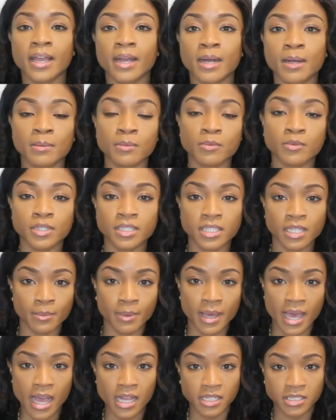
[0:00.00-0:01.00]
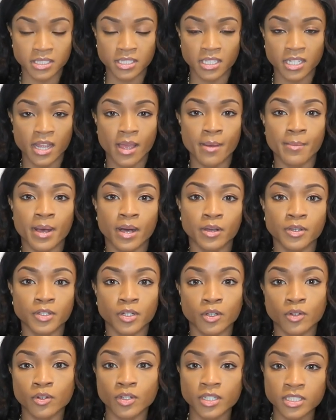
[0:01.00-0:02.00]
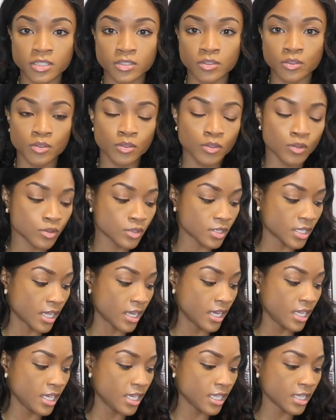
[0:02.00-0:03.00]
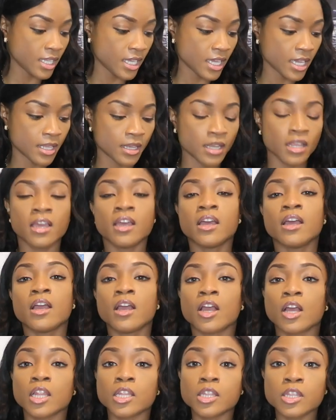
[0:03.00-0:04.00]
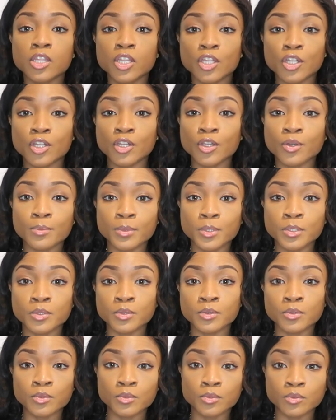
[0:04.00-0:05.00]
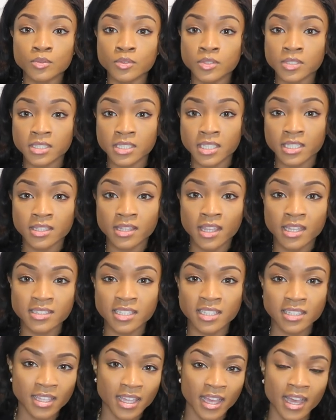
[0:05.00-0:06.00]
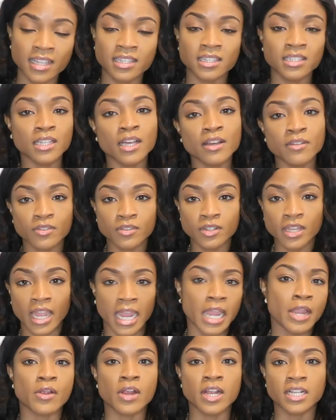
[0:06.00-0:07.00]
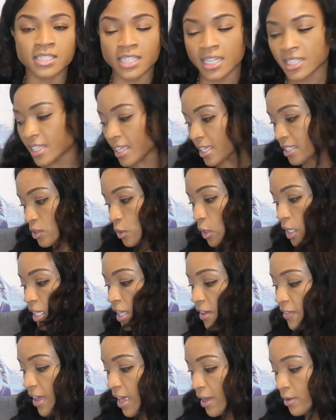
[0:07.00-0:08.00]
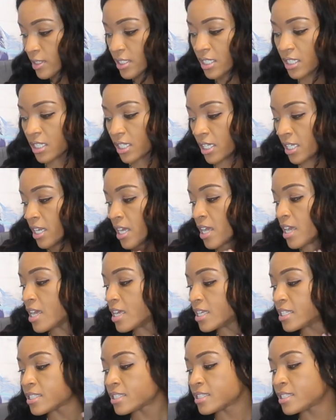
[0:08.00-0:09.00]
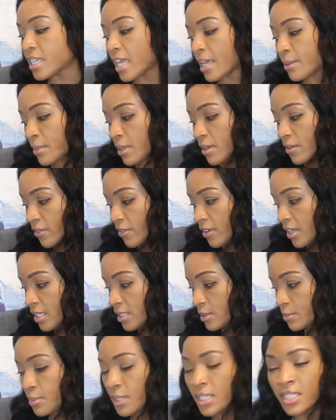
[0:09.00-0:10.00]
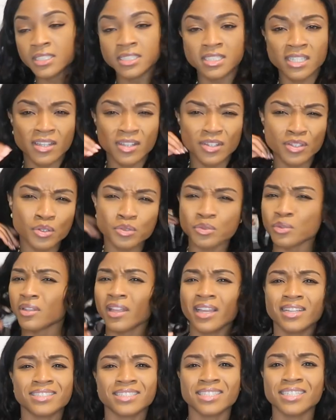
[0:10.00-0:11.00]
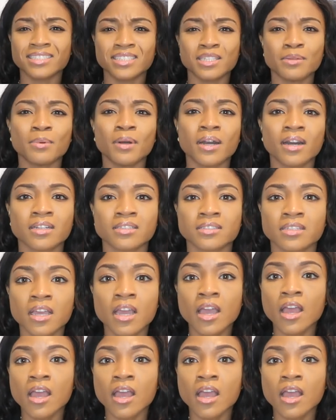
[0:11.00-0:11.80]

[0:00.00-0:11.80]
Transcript: I'm really passionate about, you know, crystals and healing and the new moons and things like that. I love earrings like that, so I love how it's a good statement piece here, and those were like sixty bucks.